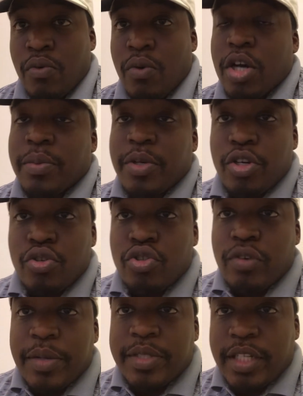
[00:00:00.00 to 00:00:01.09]
Welcome to New
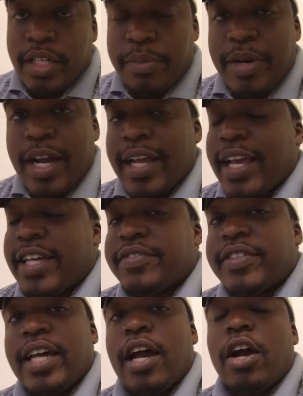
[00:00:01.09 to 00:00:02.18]
Stripe City, a podcast
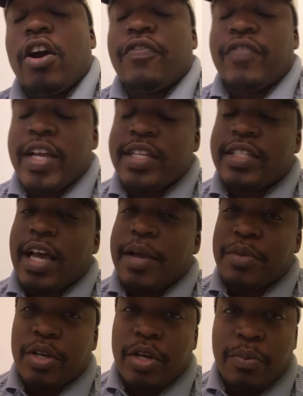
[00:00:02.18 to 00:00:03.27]
for diehard fans.
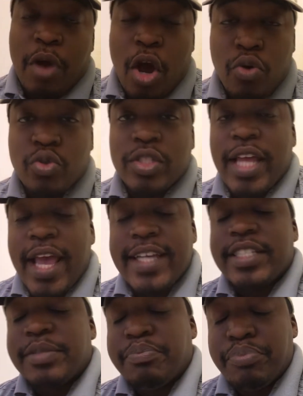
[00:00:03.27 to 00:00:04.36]
I'm your host,
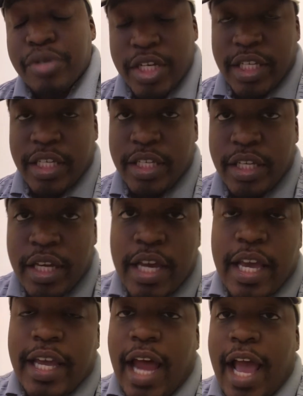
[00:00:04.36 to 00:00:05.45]
Ace Boogie,
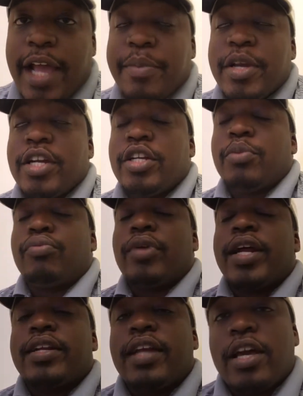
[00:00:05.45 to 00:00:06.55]
and I am here to
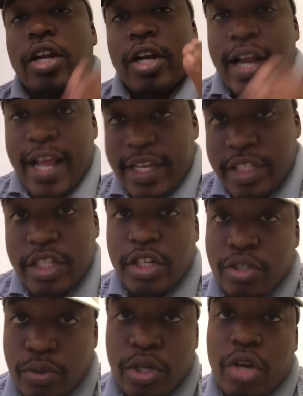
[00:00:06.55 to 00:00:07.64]
break down our
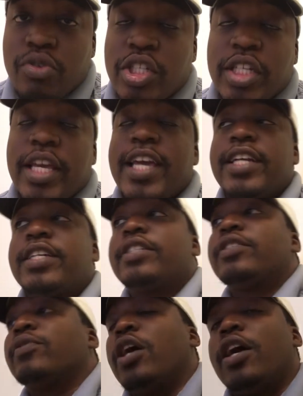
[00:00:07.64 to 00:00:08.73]
external coaching
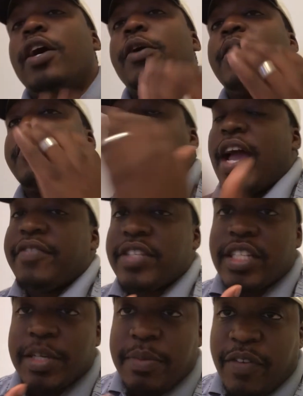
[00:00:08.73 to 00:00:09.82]
candidates. If you haven't
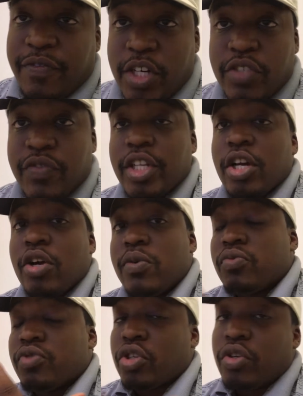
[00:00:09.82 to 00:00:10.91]
seen my first
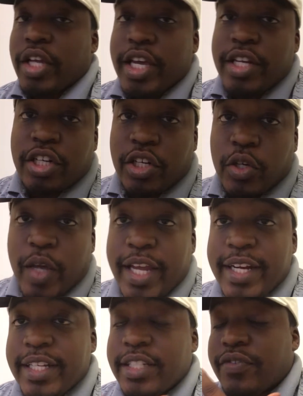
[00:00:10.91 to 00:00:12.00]
video, it was on the internal
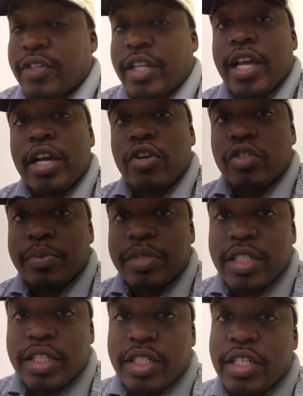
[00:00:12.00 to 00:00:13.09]
candidates for the head coaching
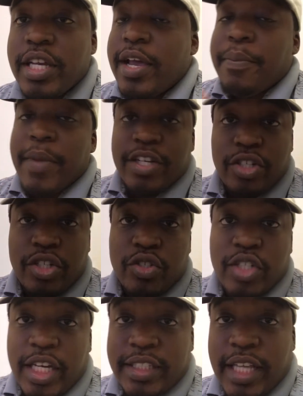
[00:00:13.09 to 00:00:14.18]
position. Make sure you
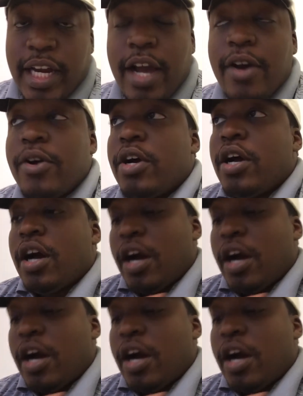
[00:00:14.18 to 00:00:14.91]
check that out.